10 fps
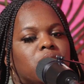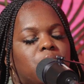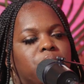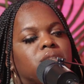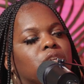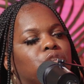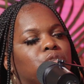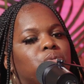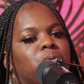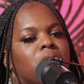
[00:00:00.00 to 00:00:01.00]
the
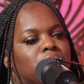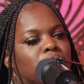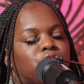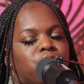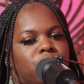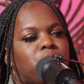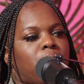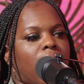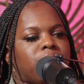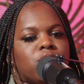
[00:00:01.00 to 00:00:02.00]
potential, the strength you
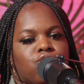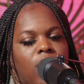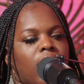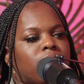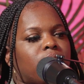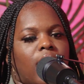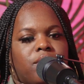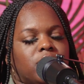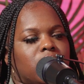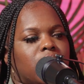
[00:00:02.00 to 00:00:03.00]
have, the strive, and
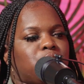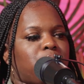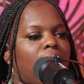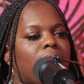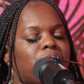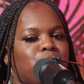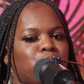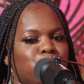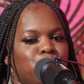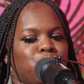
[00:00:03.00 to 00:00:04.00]
everything that you have. If
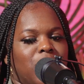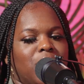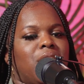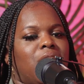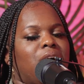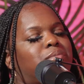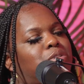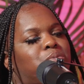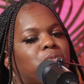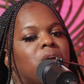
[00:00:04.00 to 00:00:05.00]
you get in an
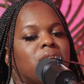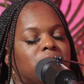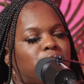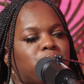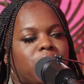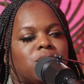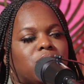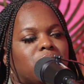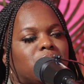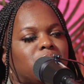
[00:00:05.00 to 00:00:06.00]
uncomfortable situation.